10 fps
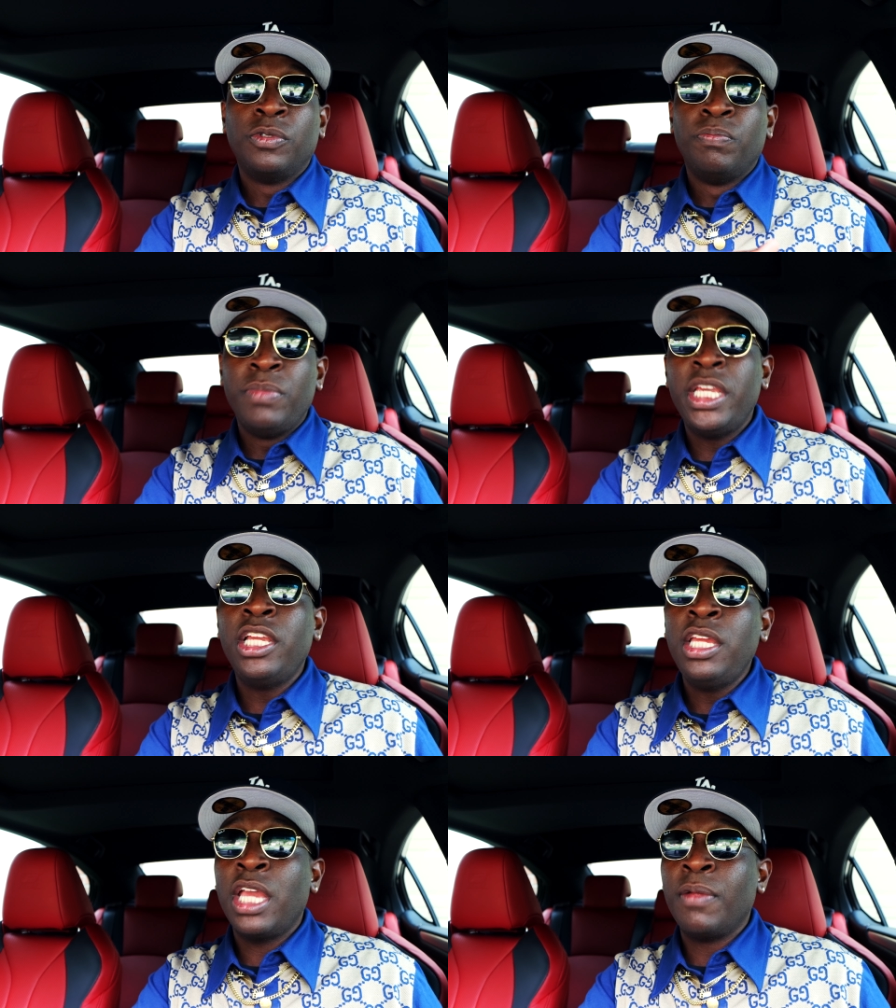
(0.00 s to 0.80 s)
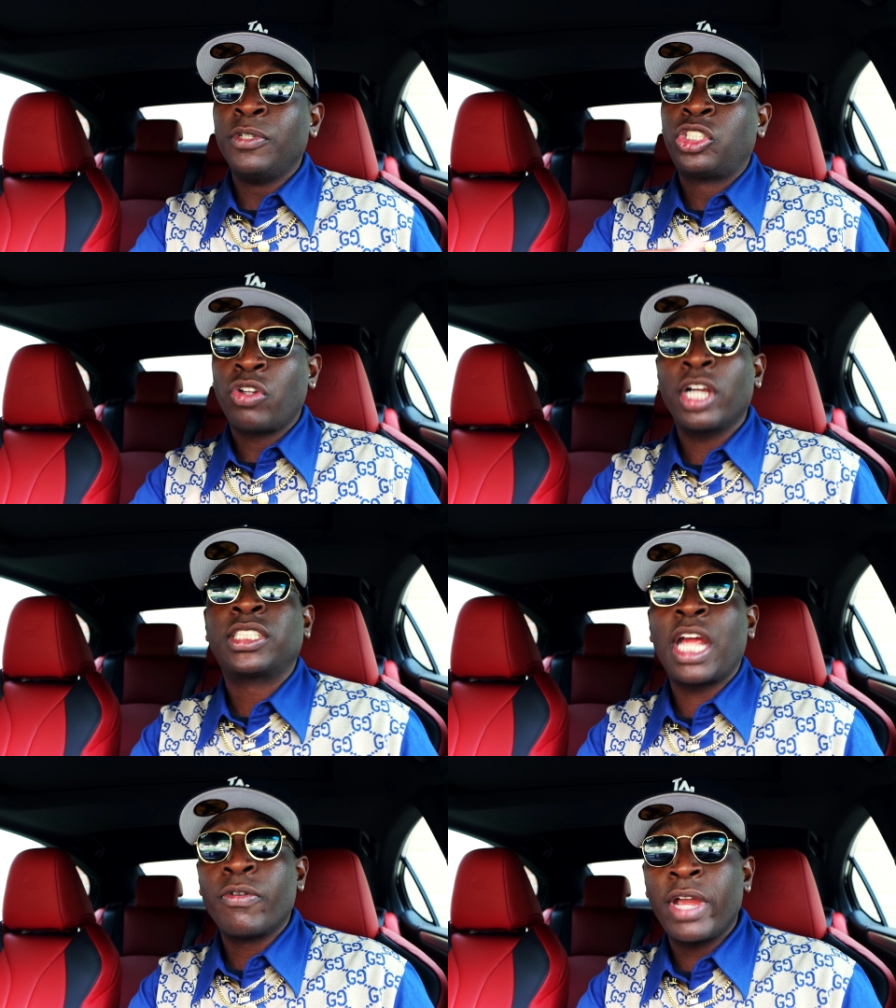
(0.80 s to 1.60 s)
me and trucks
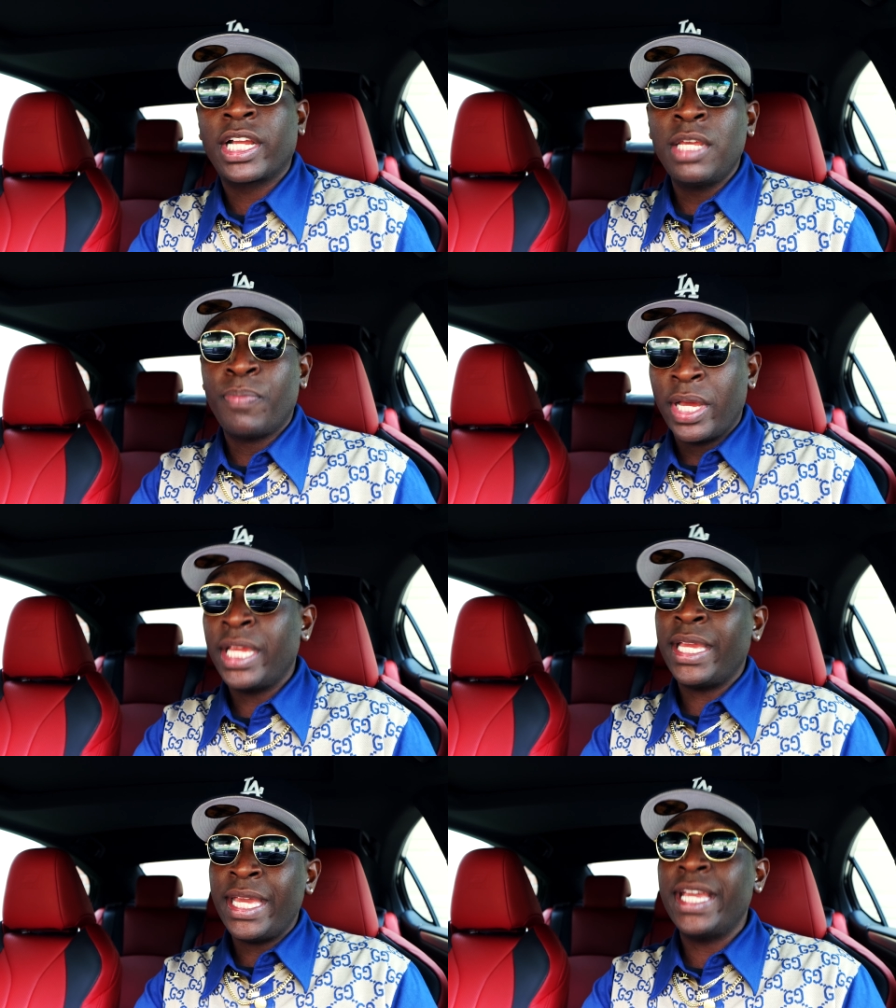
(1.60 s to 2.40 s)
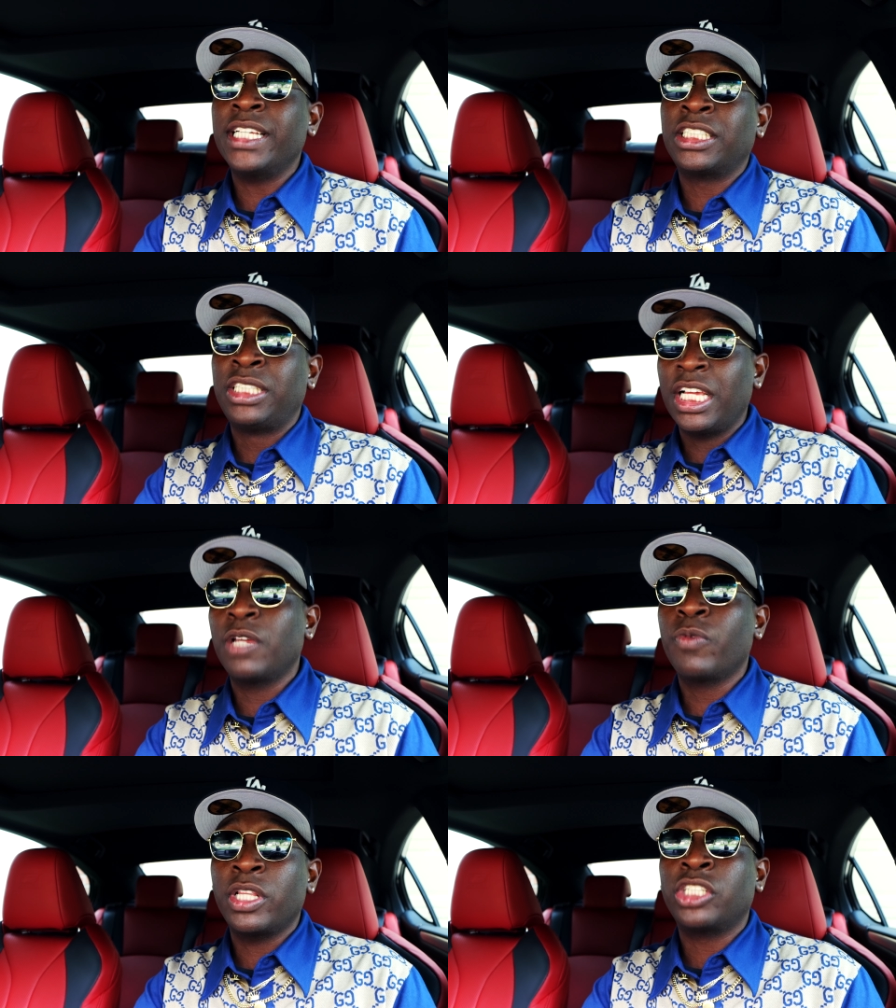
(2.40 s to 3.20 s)
directly, but it is
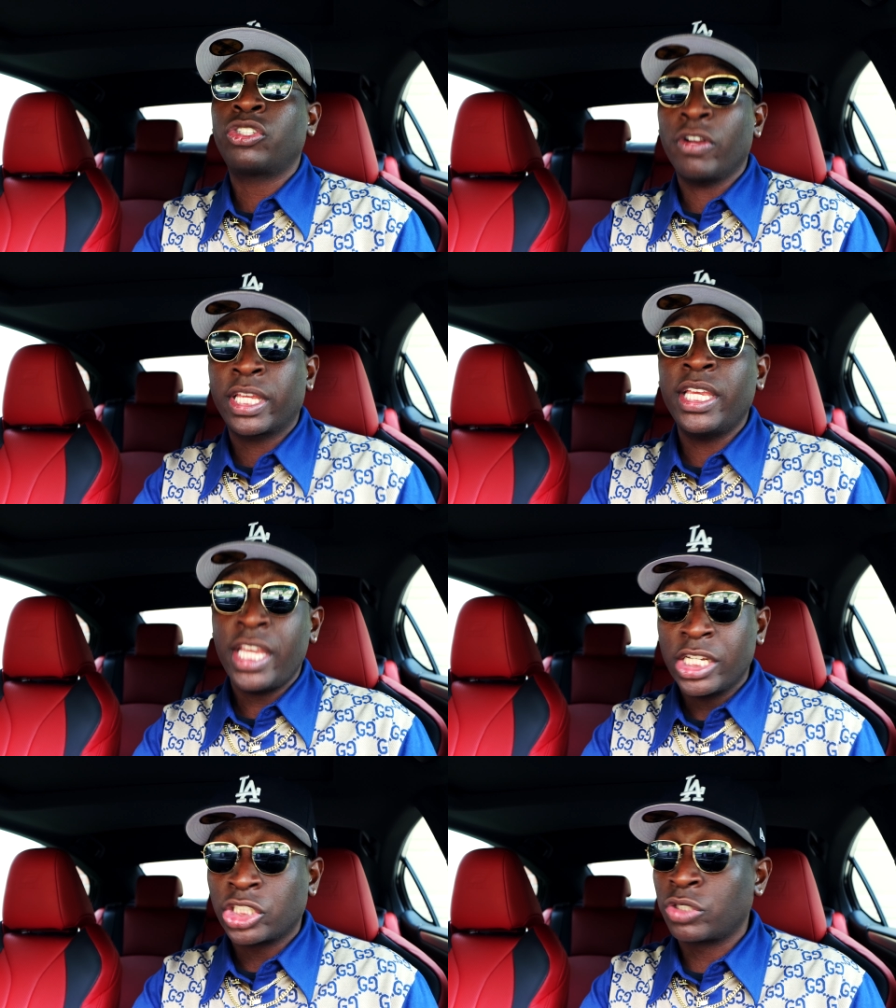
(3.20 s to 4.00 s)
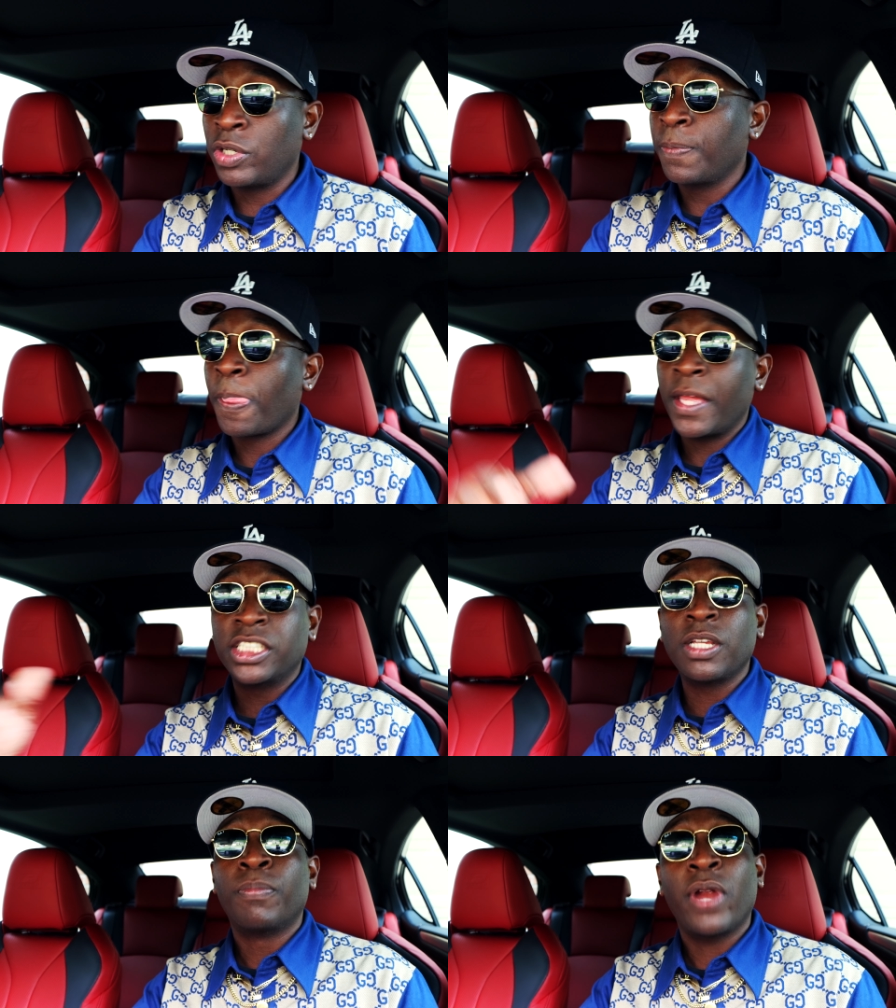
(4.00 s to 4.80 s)
dealing with the trucking industry and
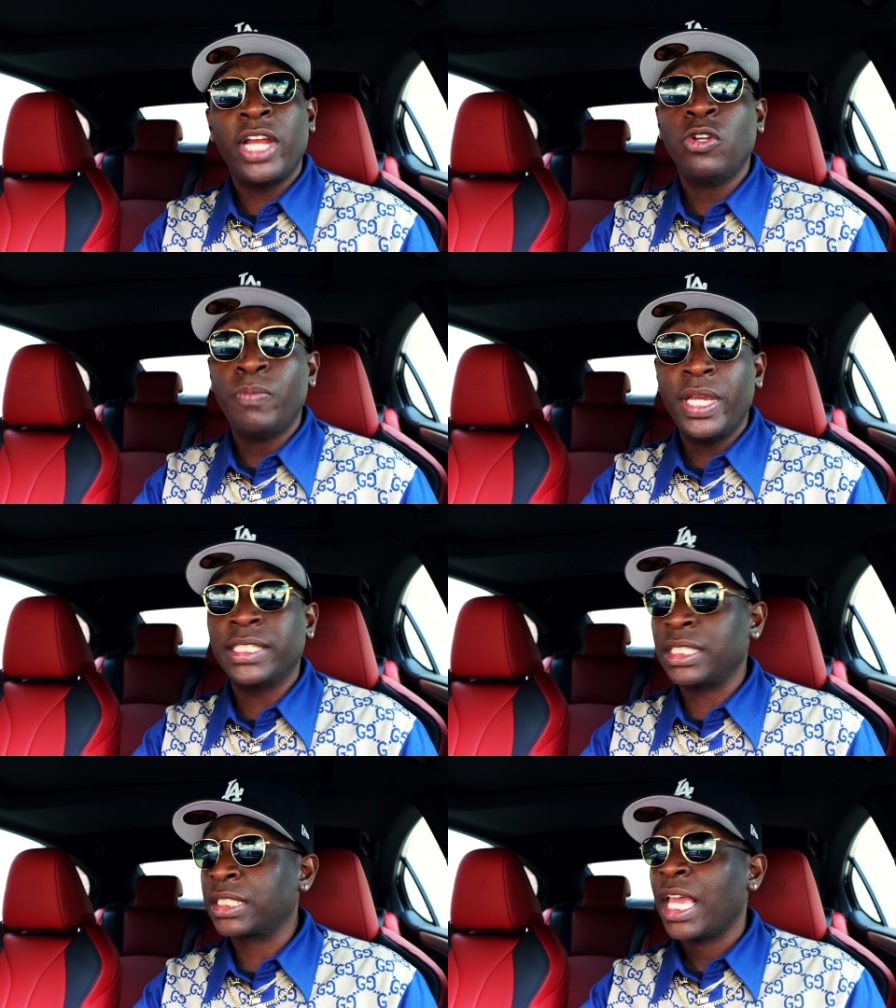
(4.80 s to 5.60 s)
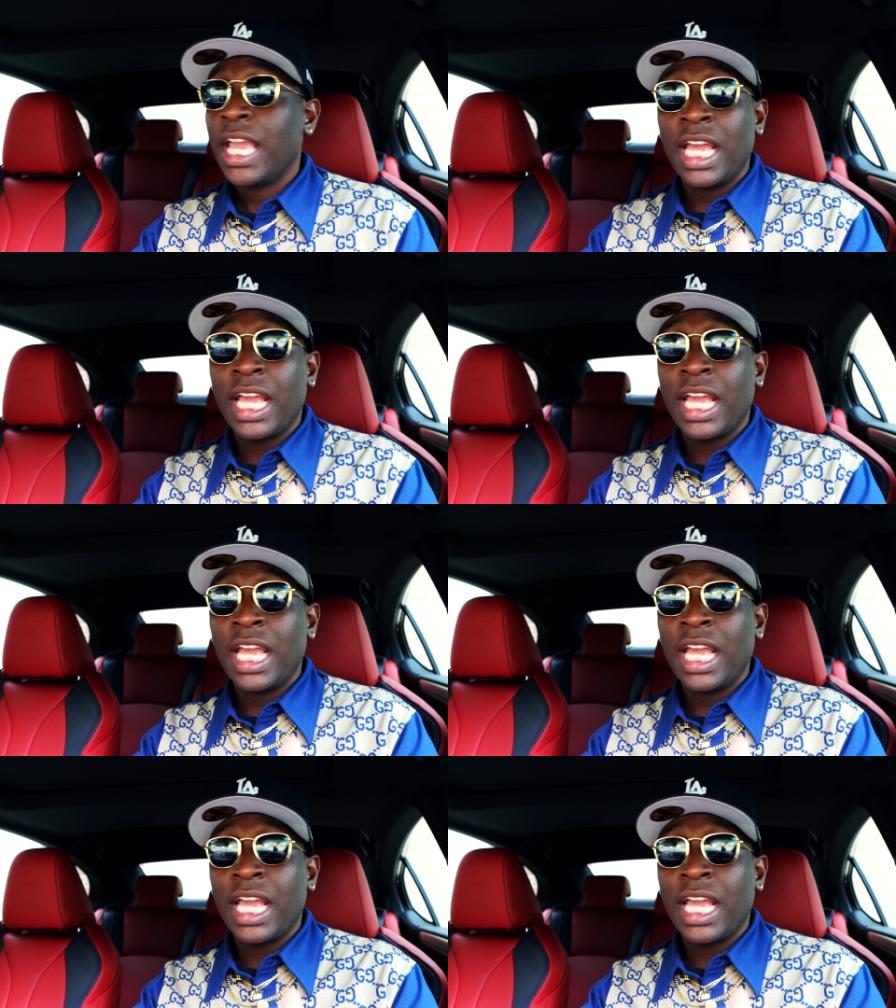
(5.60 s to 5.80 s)
it's a brand new business.